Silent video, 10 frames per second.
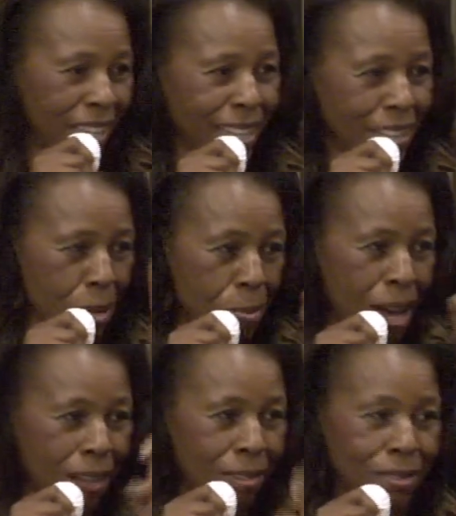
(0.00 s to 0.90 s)
Sure
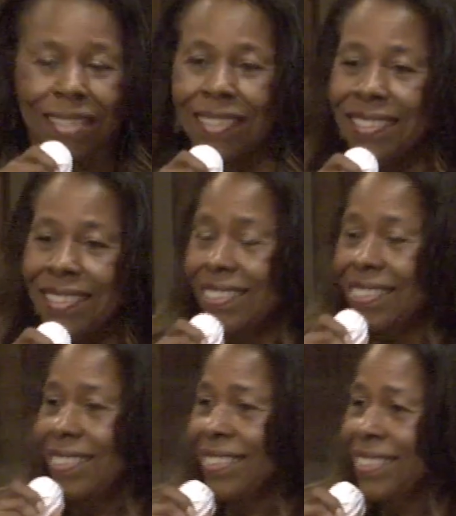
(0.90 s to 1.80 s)
enough, they had three
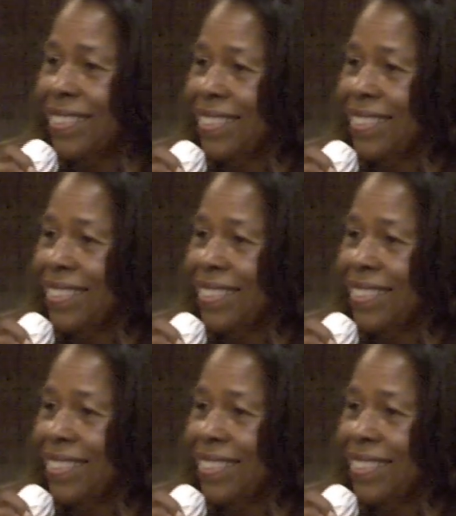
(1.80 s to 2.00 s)
bottles.